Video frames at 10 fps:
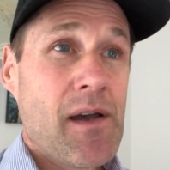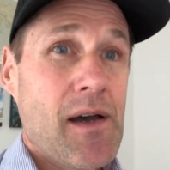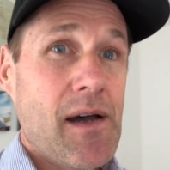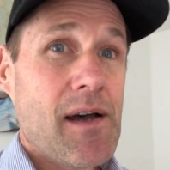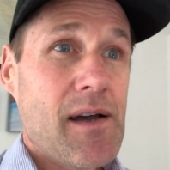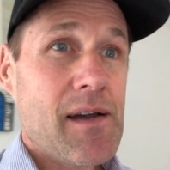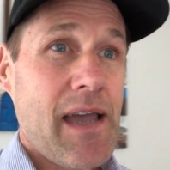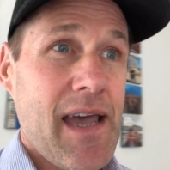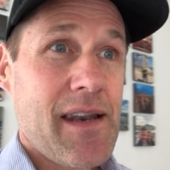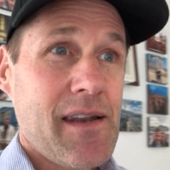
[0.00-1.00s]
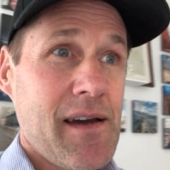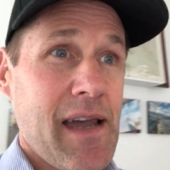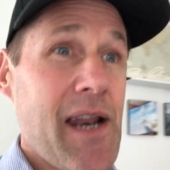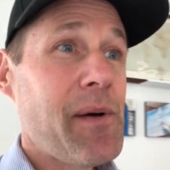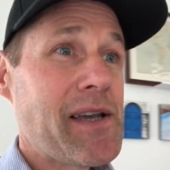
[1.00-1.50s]

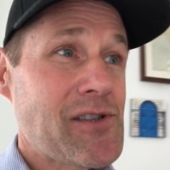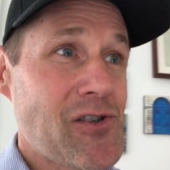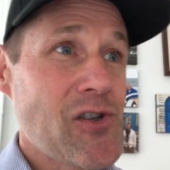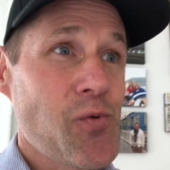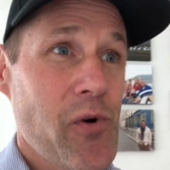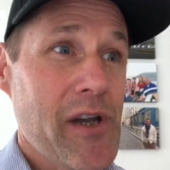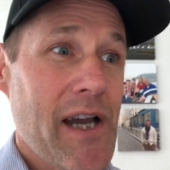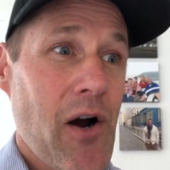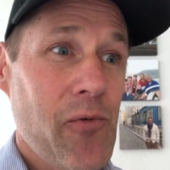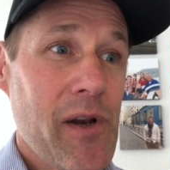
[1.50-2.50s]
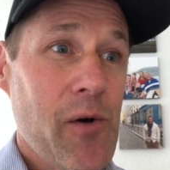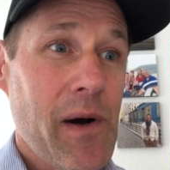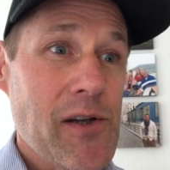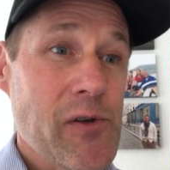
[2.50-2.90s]
Anyways, it's just working out really well.